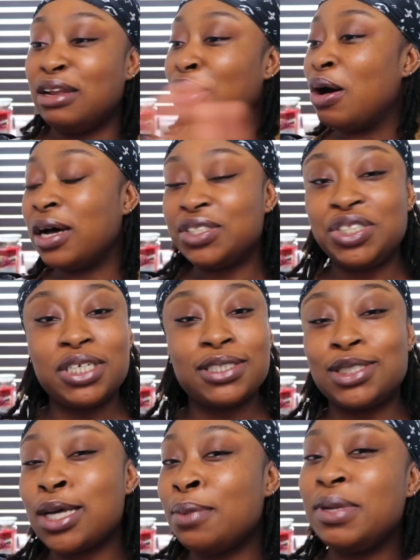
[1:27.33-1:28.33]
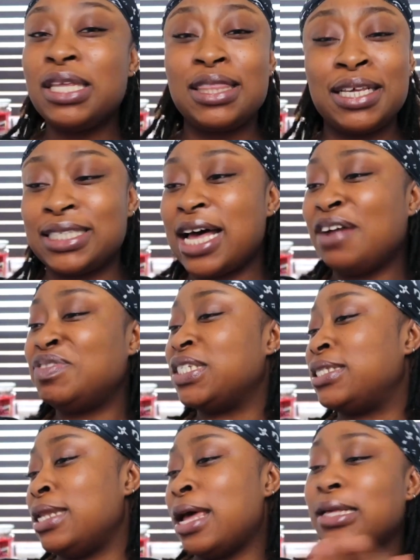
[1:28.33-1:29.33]
last year, so many things that I've
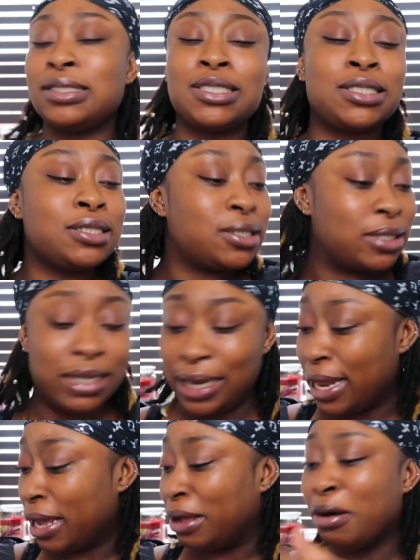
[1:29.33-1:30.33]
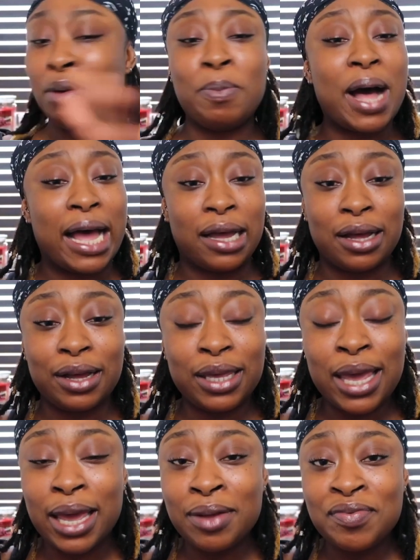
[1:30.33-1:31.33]
just let, let go by,
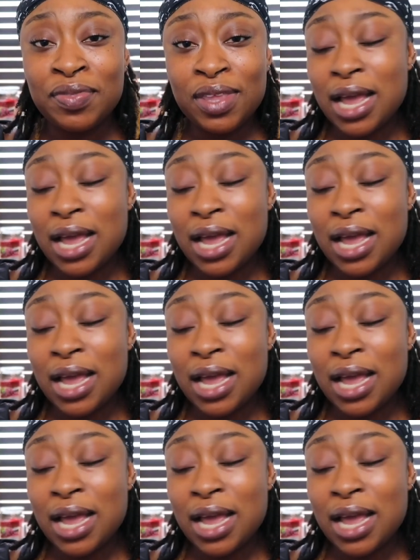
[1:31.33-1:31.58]
okay?